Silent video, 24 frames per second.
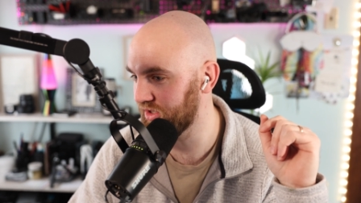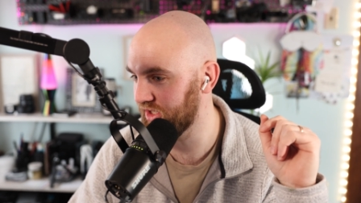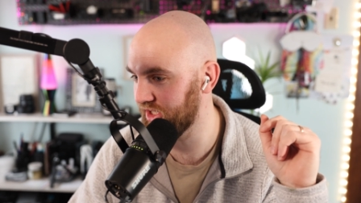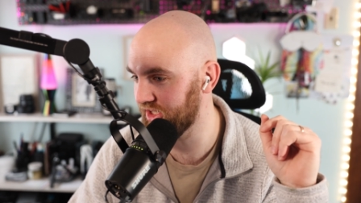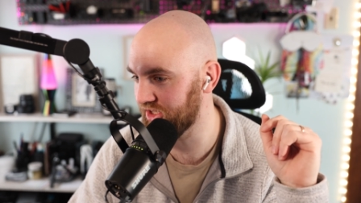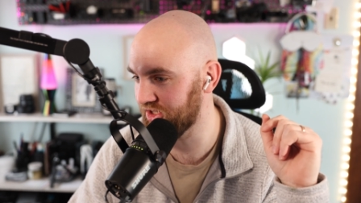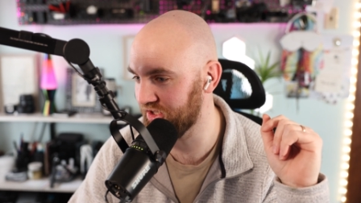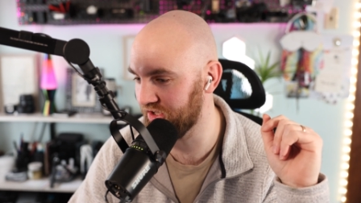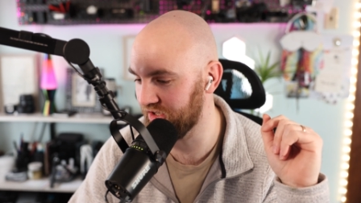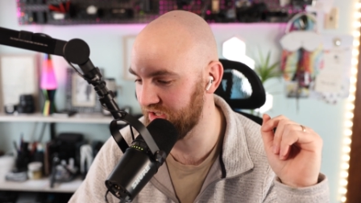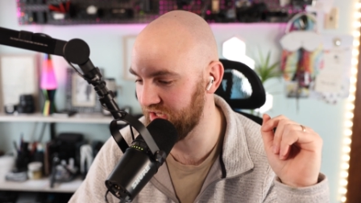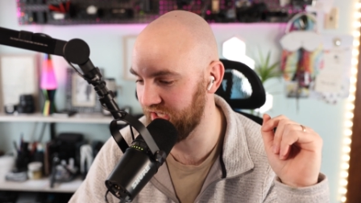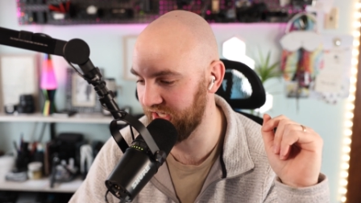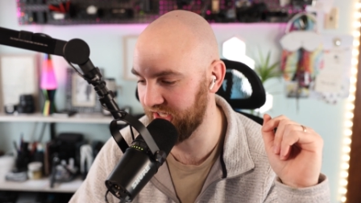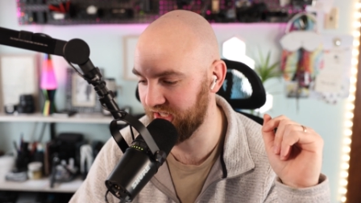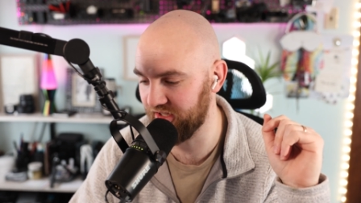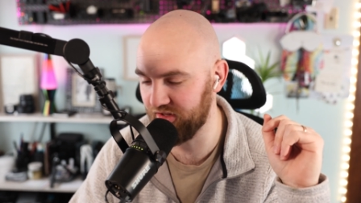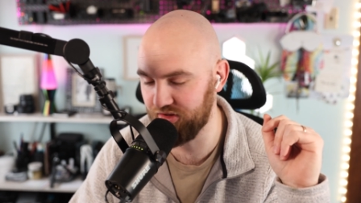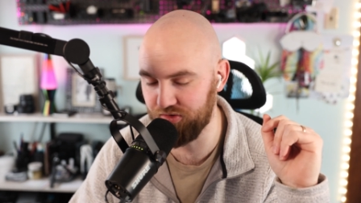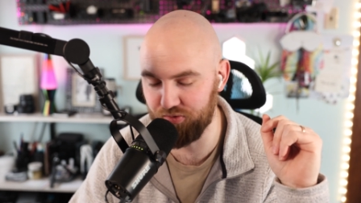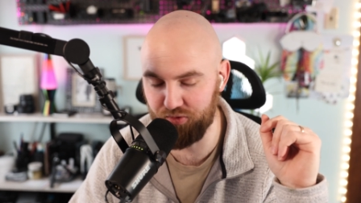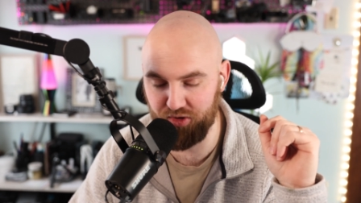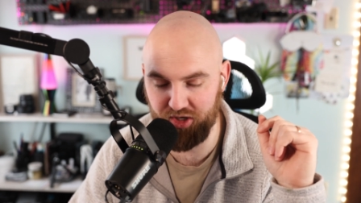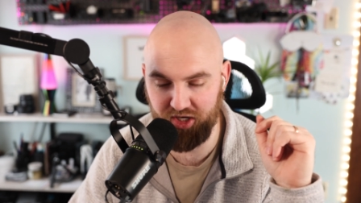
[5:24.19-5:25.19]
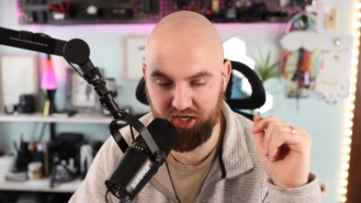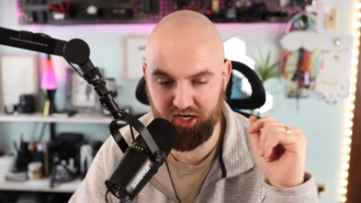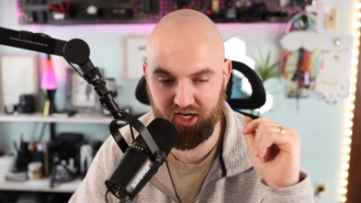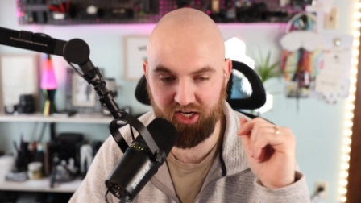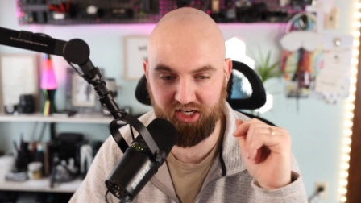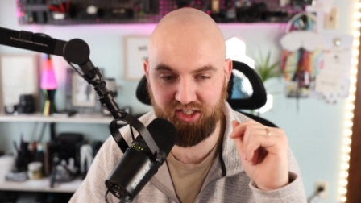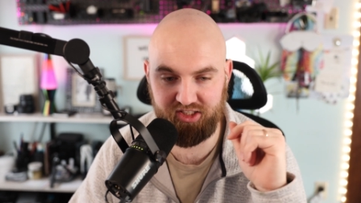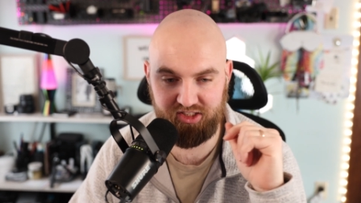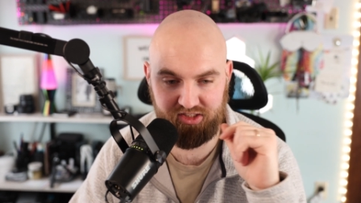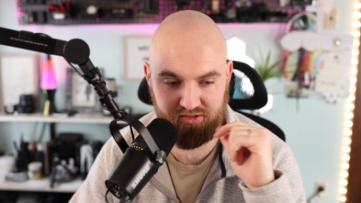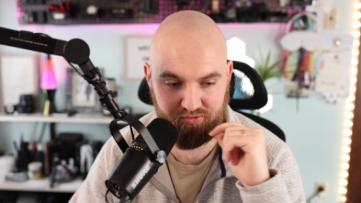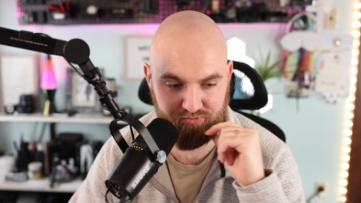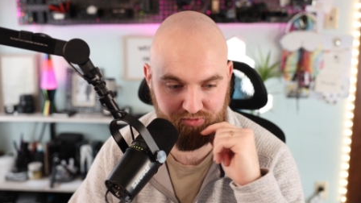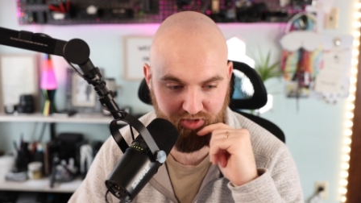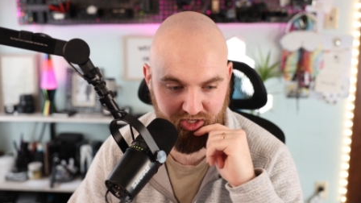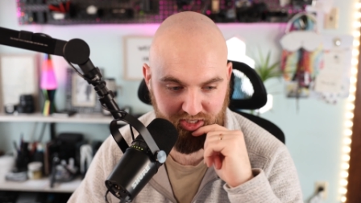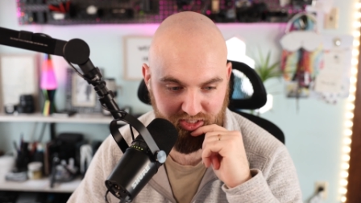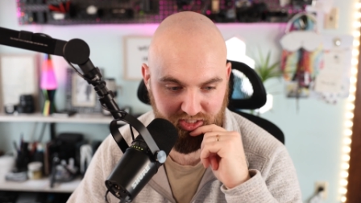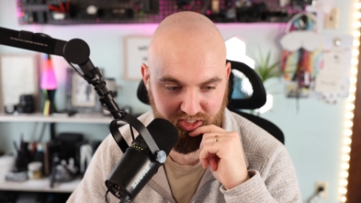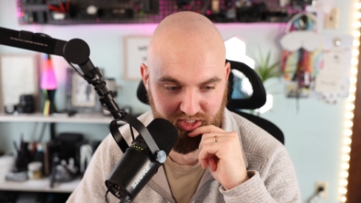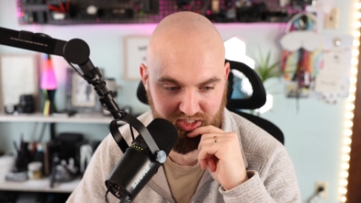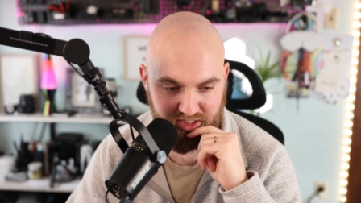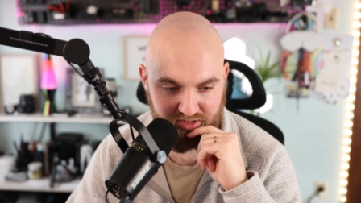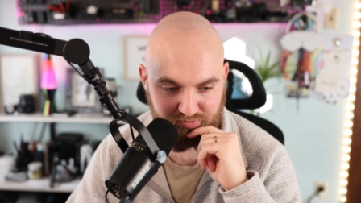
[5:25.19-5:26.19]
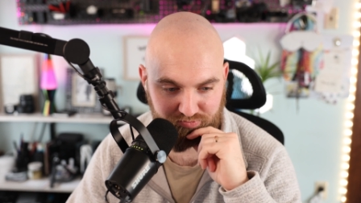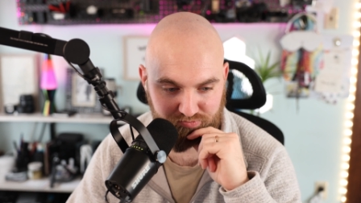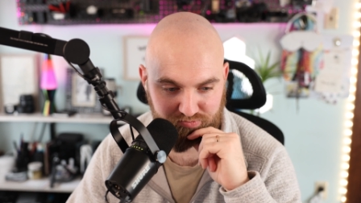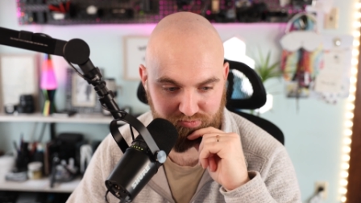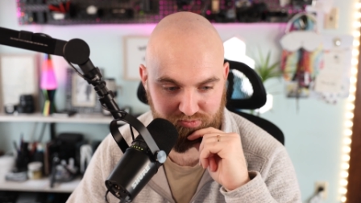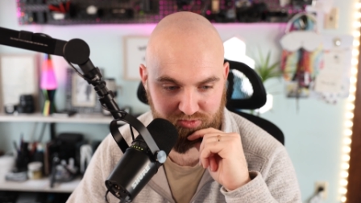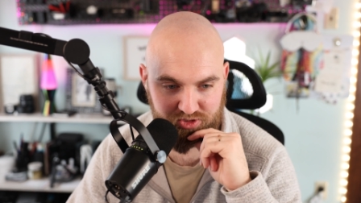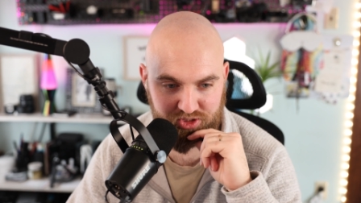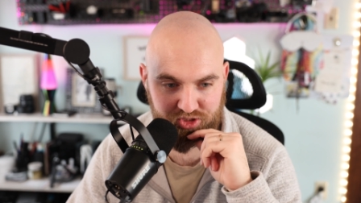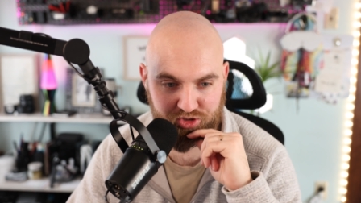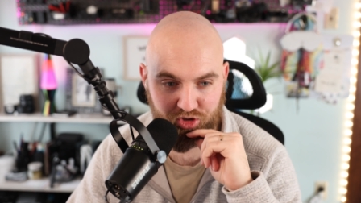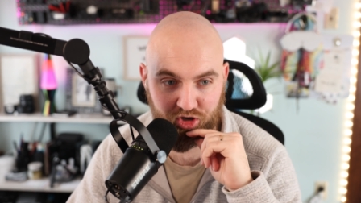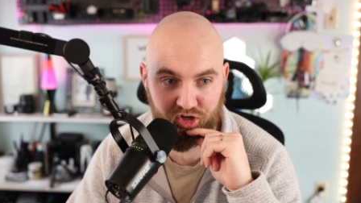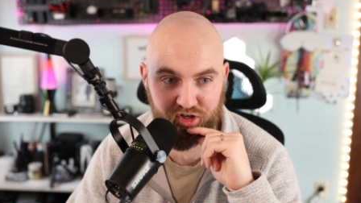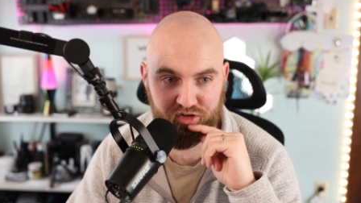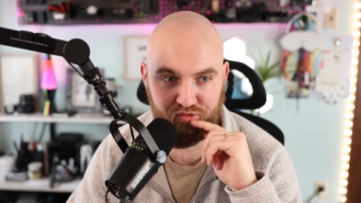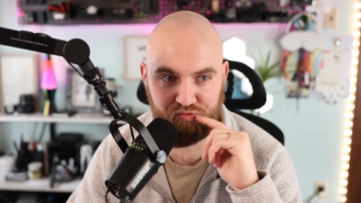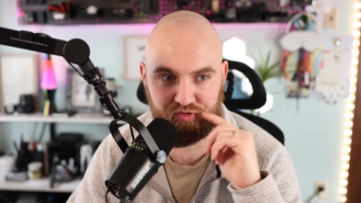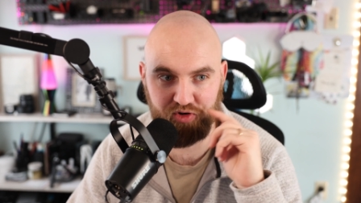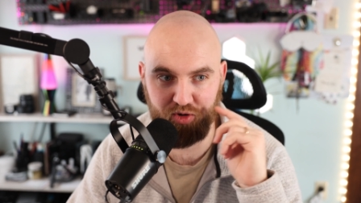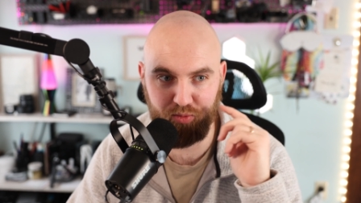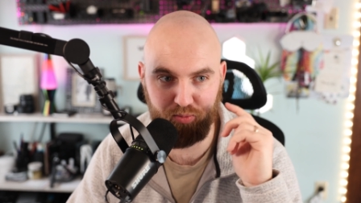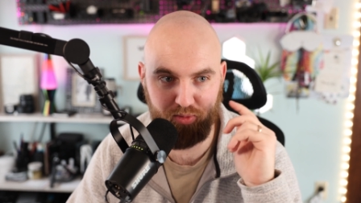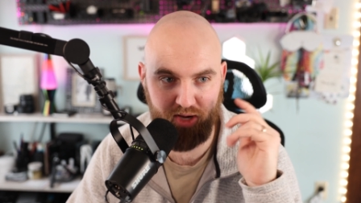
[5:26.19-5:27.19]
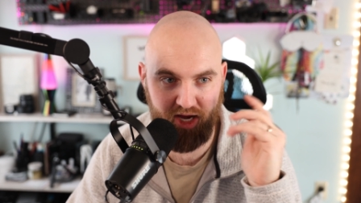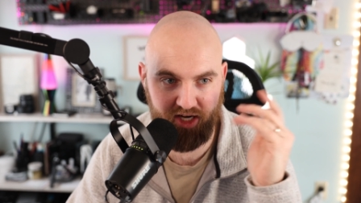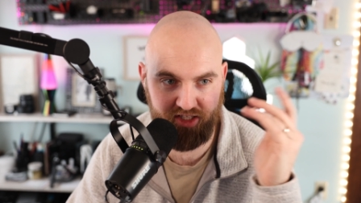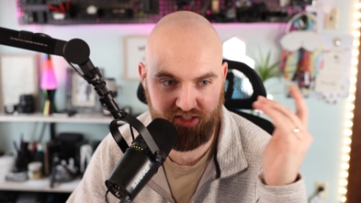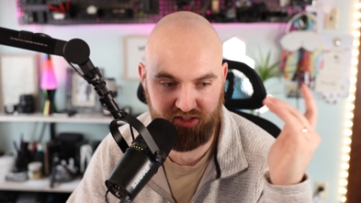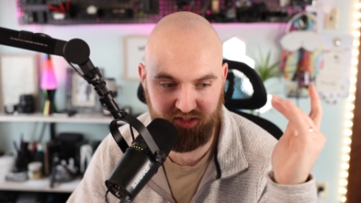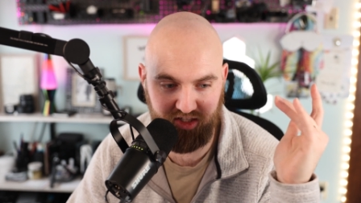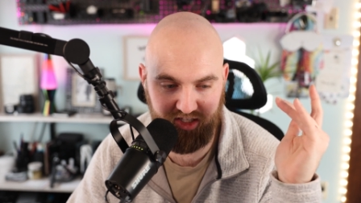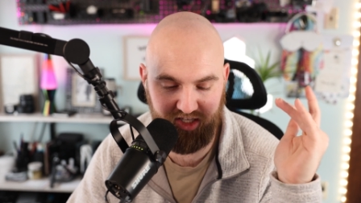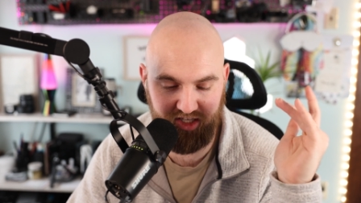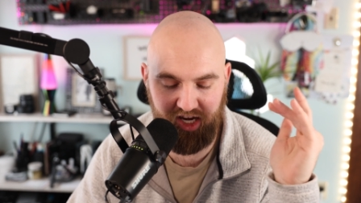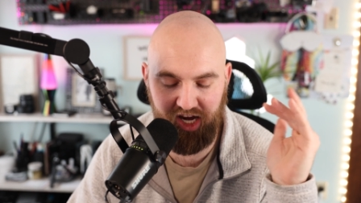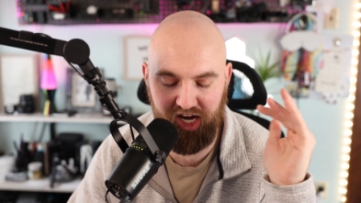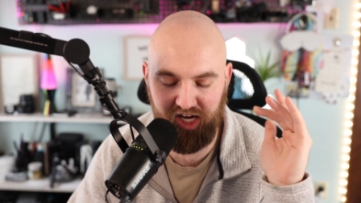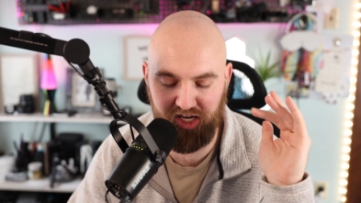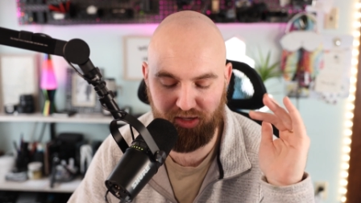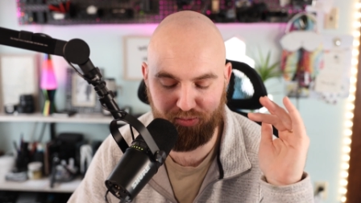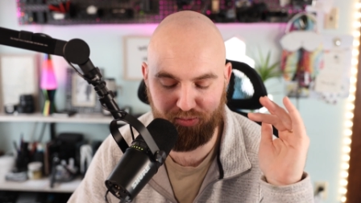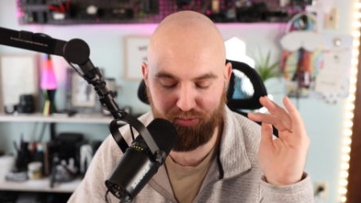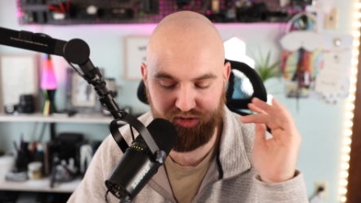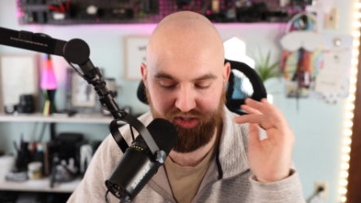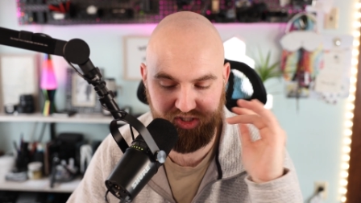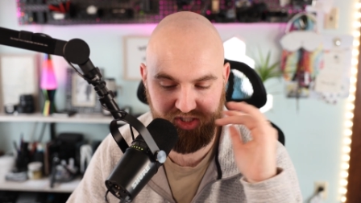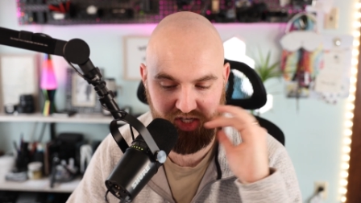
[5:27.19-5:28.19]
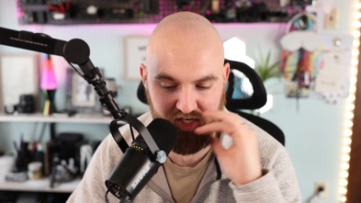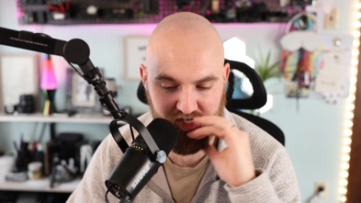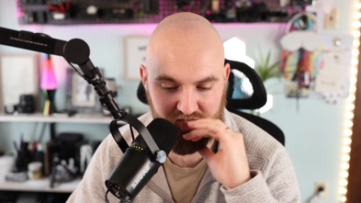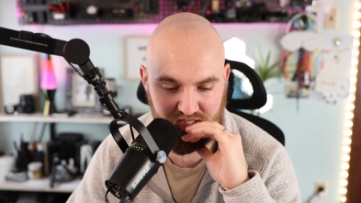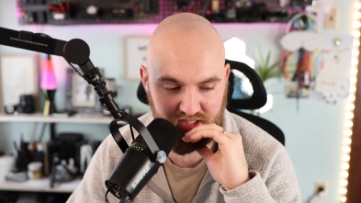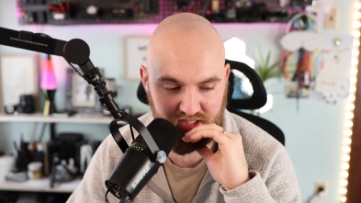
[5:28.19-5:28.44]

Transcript: It took like 3 days to finally start to feel back to like 80%.